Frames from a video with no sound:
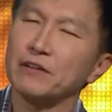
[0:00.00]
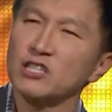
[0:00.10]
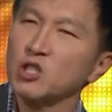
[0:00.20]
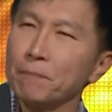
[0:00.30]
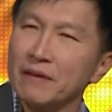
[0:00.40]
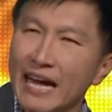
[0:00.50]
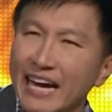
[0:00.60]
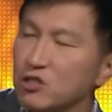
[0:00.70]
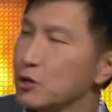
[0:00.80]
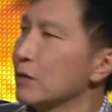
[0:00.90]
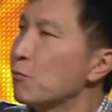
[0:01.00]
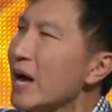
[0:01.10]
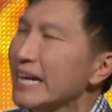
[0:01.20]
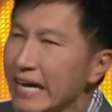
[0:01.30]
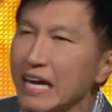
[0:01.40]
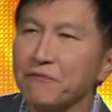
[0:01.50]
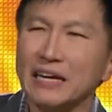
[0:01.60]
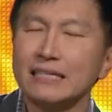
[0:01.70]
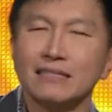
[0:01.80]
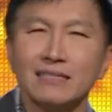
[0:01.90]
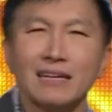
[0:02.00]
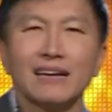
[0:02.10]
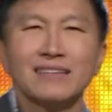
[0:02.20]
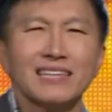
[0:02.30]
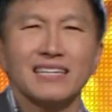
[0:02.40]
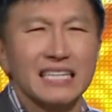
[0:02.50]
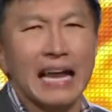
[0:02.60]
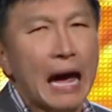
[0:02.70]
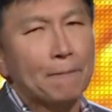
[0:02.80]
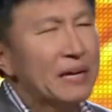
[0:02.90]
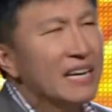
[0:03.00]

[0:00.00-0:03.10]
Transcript: the supernatural, what if it doesn't happen